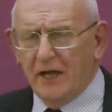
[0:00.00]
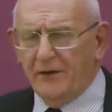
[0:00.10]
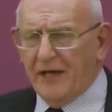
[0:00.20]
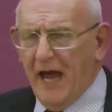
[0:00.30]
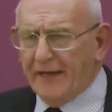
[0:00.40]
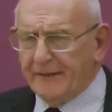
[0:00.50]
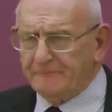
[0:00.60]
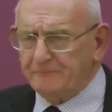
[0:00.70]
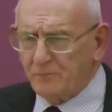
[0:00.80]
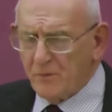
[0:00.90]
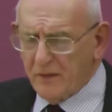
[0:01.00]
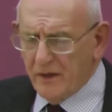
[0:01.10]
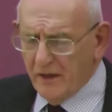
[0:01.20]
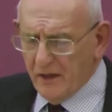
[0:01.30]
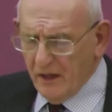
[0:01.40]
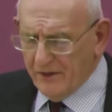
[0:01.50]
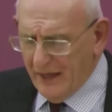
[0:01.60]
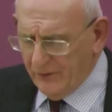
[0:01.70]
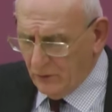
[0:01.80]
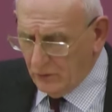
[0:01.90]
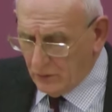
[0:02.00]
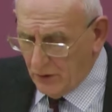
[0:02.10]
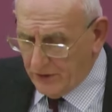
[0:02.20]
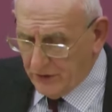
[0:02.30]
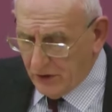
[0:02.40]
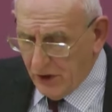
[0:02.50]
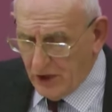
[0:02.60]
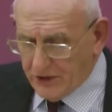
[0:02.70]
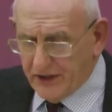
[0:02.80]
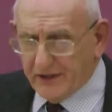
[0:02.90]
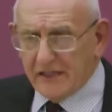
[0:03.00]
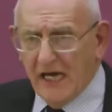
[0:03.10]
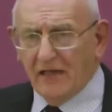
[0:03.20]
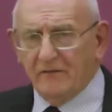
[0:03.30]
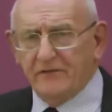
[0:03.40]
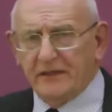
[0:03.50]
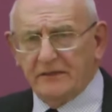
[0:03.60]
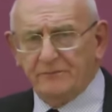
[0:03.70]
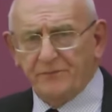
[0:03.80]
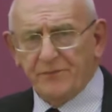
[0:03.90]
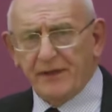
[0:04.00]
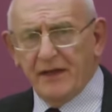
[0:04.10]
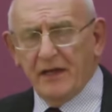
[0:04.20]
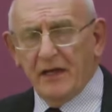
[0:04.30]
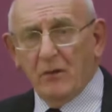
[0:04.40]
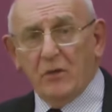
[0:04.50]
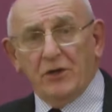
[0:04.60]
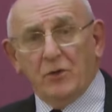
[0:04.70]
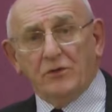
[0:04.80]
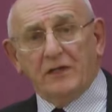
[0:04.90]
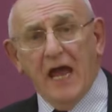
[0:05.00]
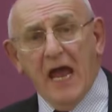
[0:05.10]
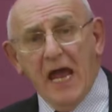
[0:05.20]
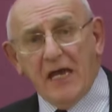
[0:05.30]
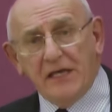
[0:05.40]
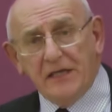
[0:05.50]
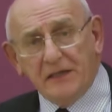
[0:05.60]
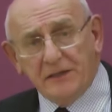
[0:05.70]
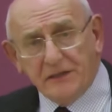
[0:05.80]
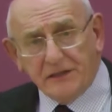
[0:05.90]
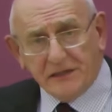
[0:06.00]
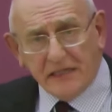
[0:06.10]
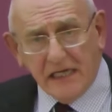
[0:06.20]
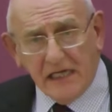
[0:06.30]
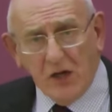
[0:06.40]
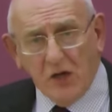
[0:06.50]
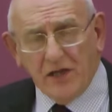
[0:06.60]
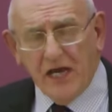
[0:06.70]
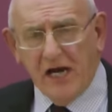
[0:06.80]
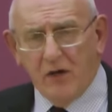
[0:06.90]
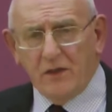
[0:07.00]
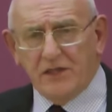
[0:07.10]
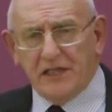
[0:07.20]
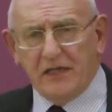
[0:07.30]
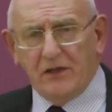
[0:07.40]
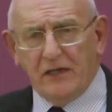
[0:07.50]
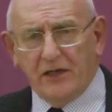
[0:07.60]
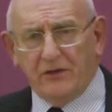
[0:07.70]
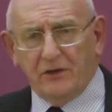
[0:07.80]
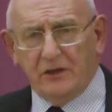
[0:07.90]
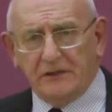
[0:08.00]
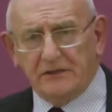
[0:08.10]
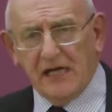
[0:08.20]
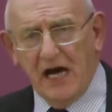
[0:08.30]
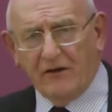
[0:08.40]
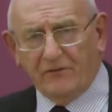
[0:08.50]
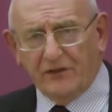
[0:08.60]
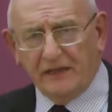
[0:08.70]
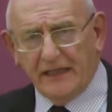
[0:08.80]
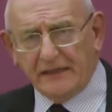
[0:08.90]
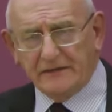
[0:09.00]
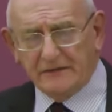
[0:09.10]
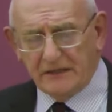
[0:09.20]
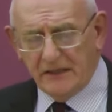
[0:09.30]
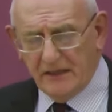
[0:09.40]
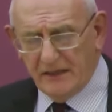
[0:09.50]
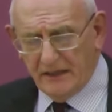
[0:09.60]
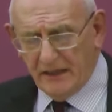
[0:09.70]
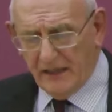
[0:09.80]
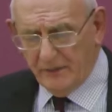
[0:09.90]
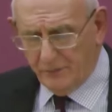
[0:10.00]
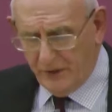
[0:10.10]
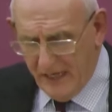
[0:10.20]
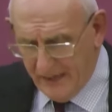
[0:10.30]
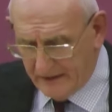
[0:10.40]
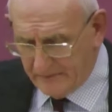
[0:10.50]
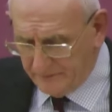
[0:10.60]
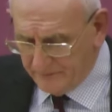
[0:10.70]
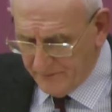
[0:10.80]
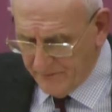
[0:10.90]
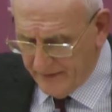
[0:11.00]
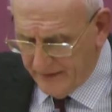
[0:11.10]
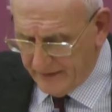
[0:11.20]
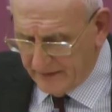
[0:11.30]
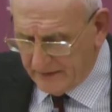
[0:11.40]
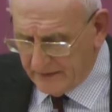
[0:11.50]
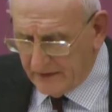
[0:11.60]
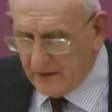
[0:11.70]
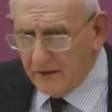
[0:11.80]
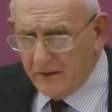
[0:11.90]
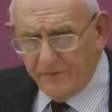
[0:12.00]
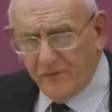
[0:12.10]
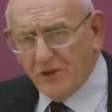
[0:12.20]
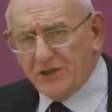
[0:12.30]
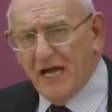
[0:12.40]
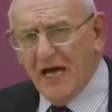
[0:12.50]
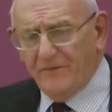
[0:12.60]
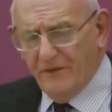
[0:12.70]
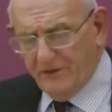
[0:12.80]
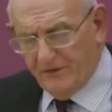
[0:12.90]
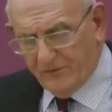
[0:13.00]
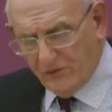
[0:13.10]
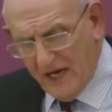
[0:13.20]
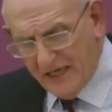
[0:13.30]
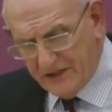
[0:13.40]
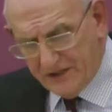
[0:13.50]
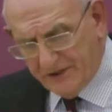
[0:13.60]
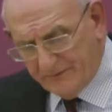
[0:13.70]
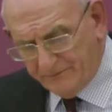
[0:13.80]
dying on that old wooden cross at Calvary. And we don't end seeing her there. We see her later on after that in prayer. The first advent of Christ,